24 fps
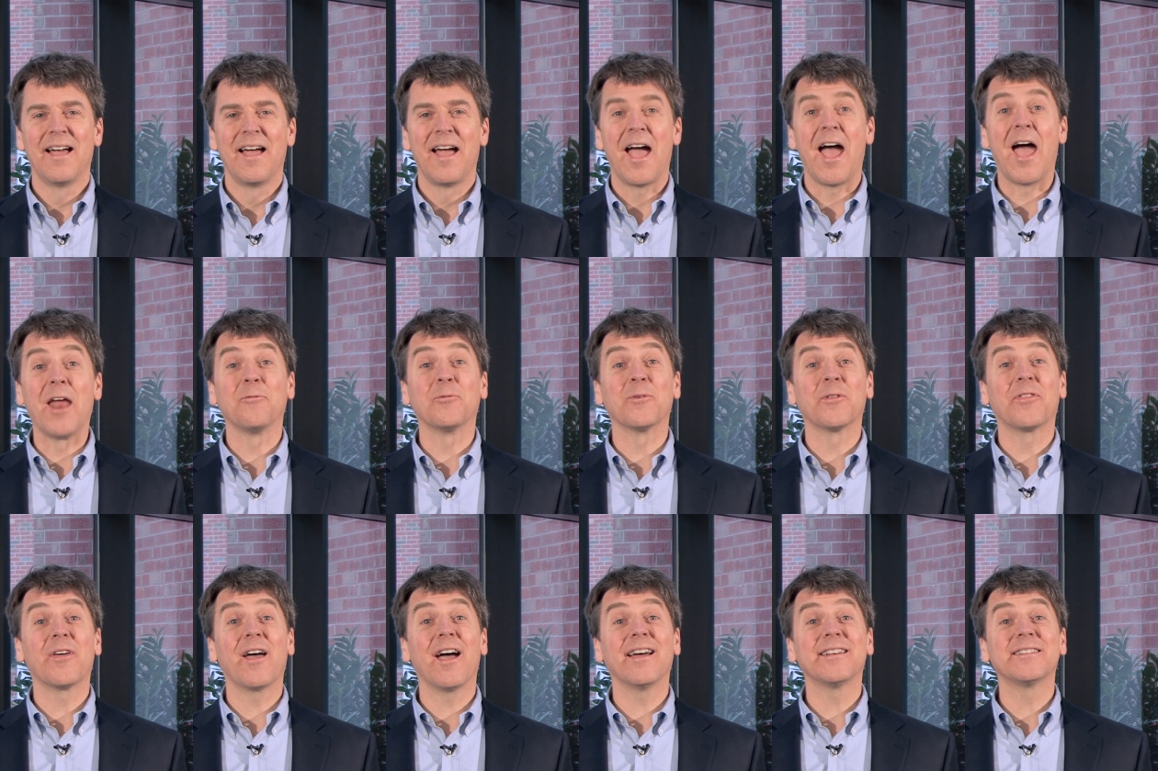And with
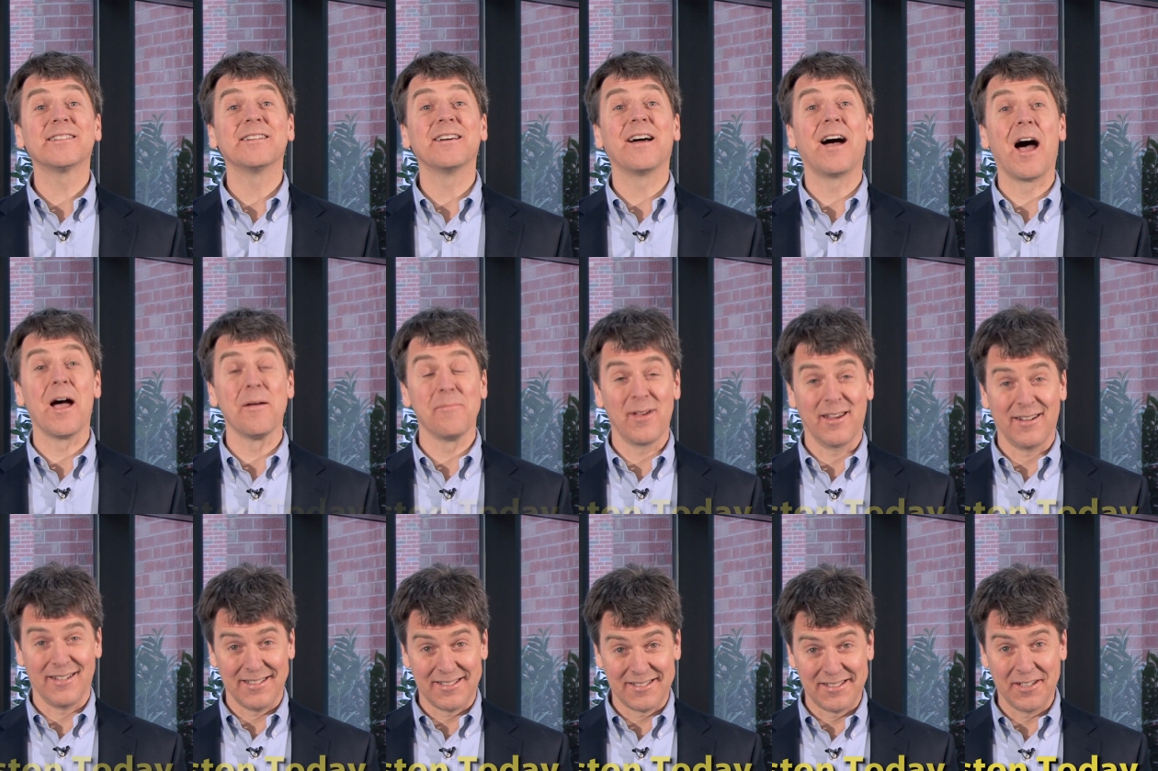that, I'm
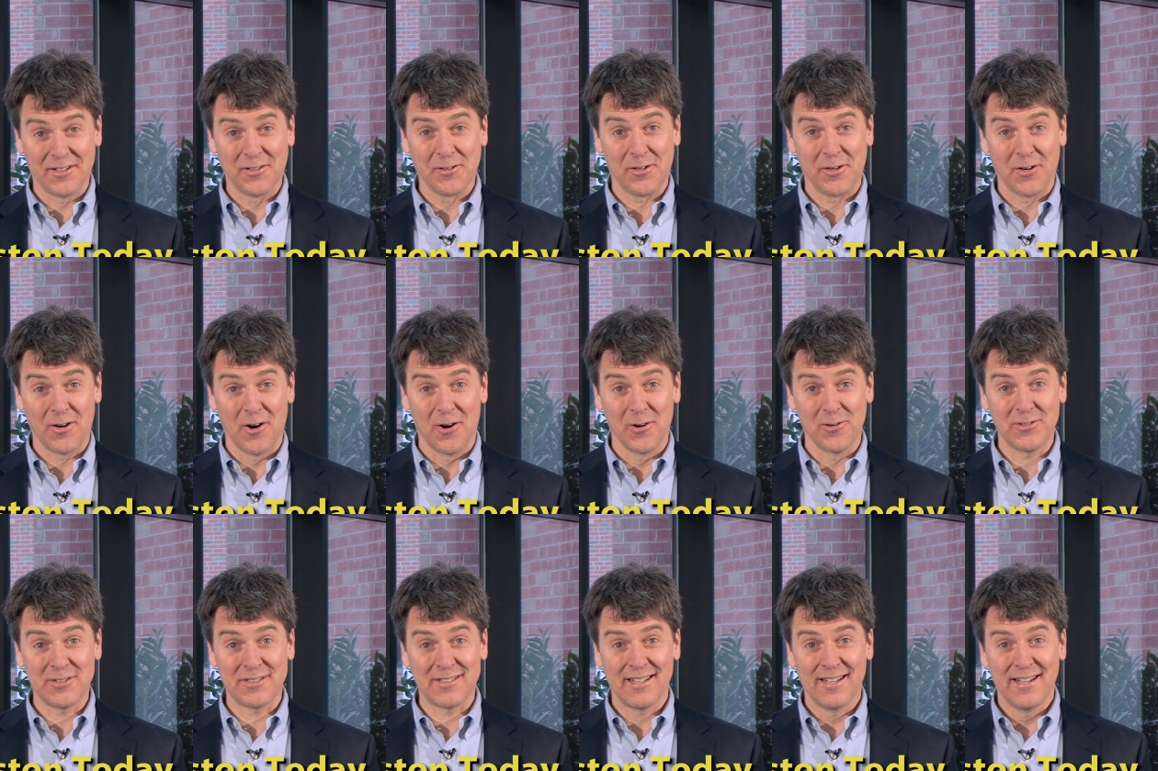Andy Siegel, your
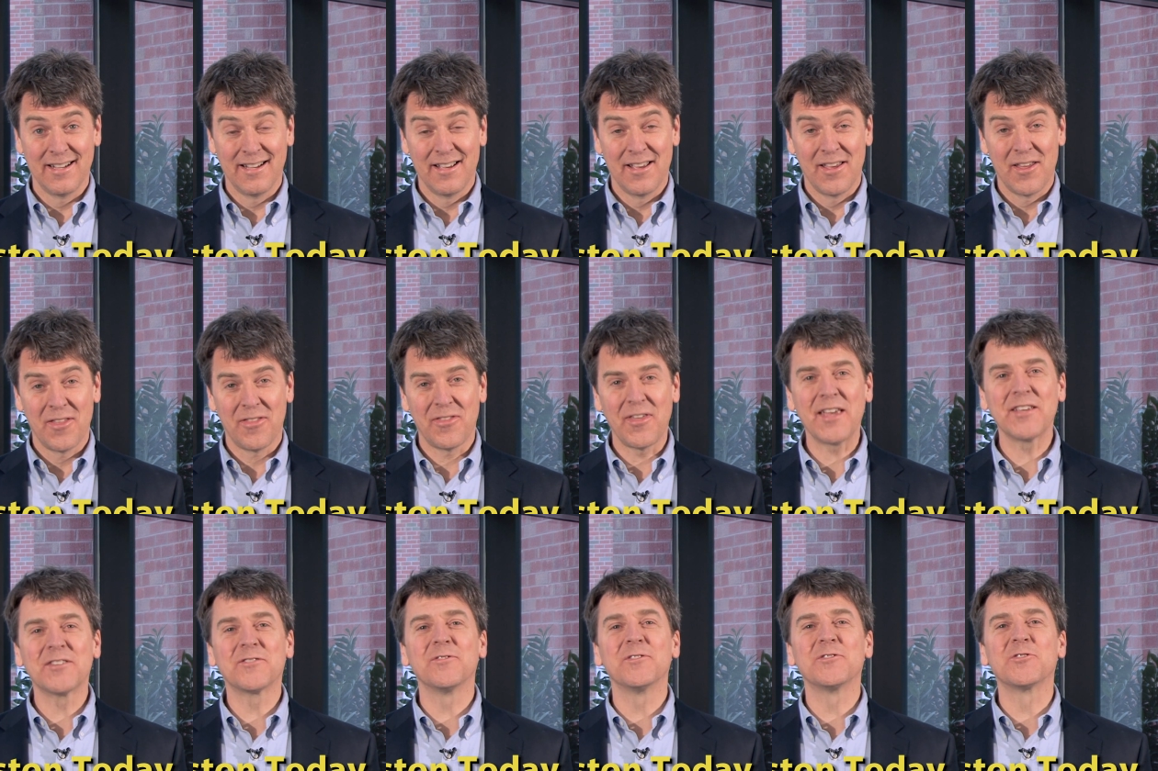host.
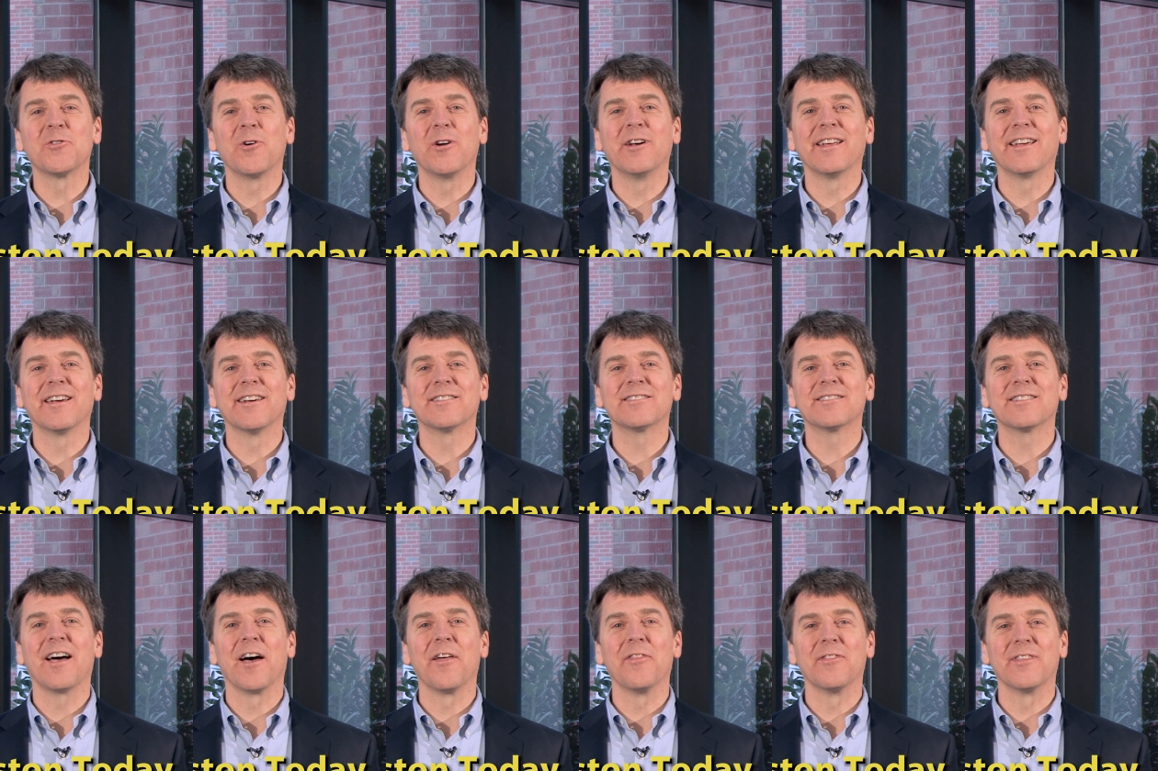Thanks for joining us
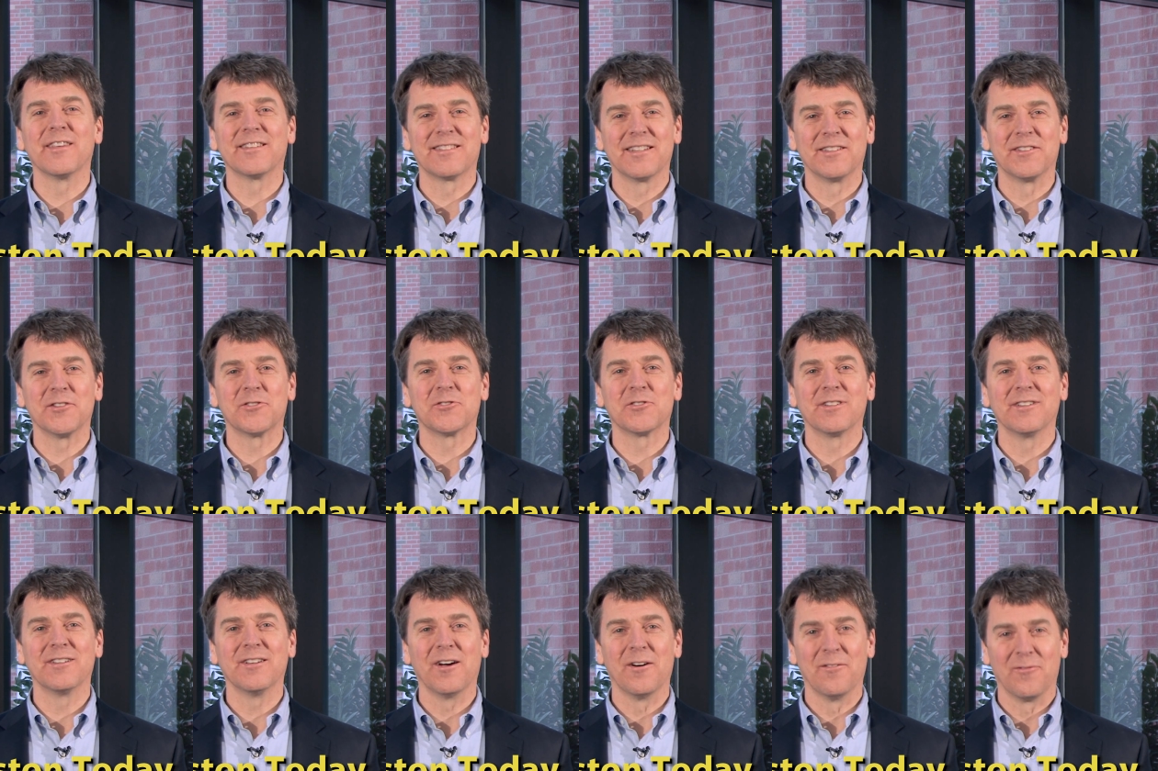on this
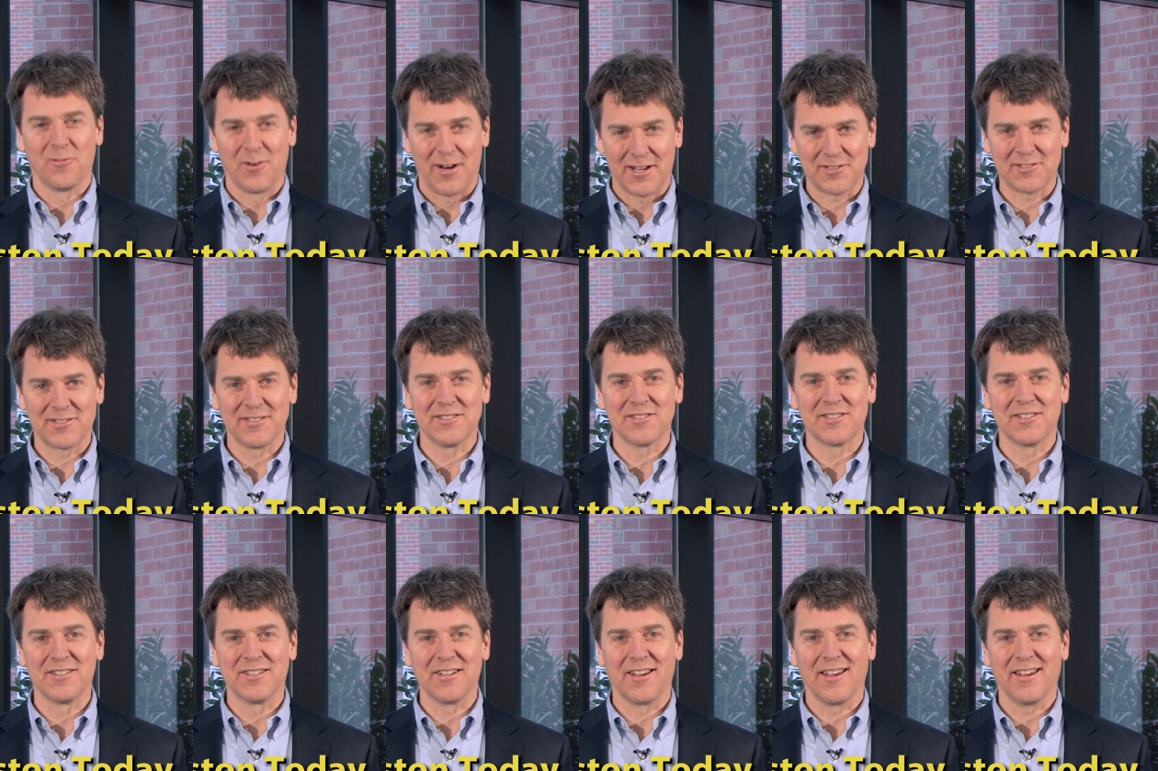edition of Reston
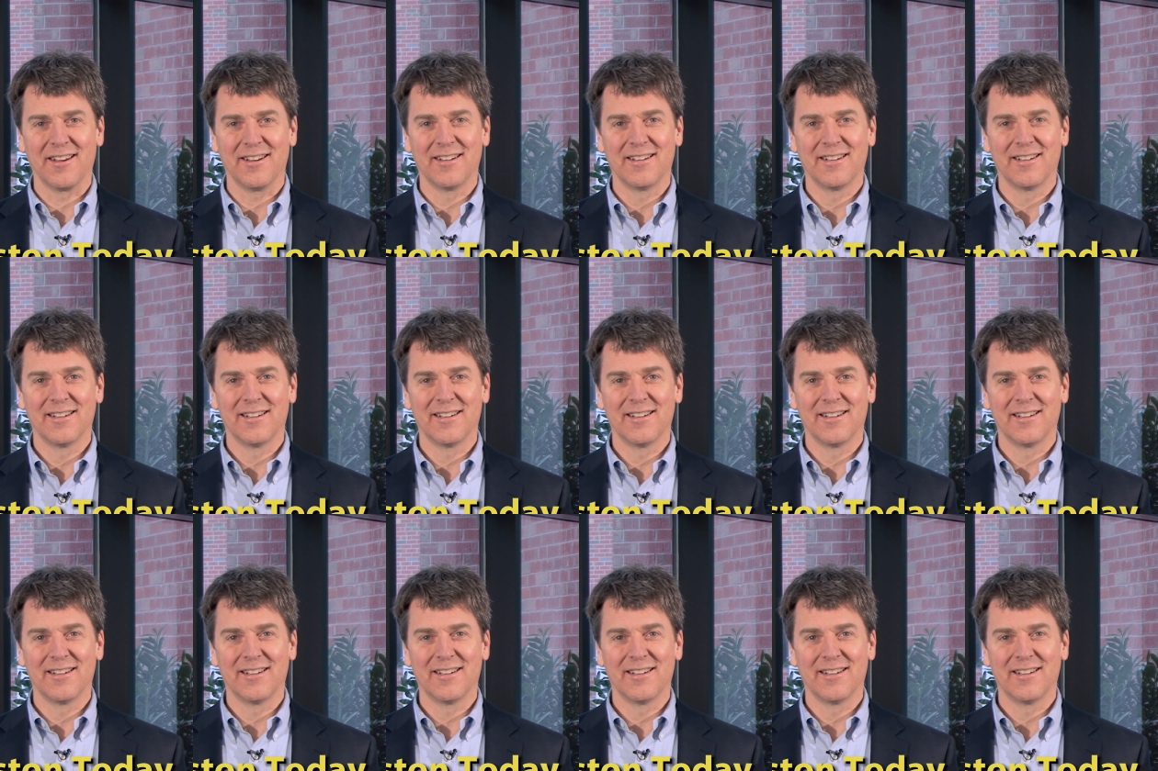Today.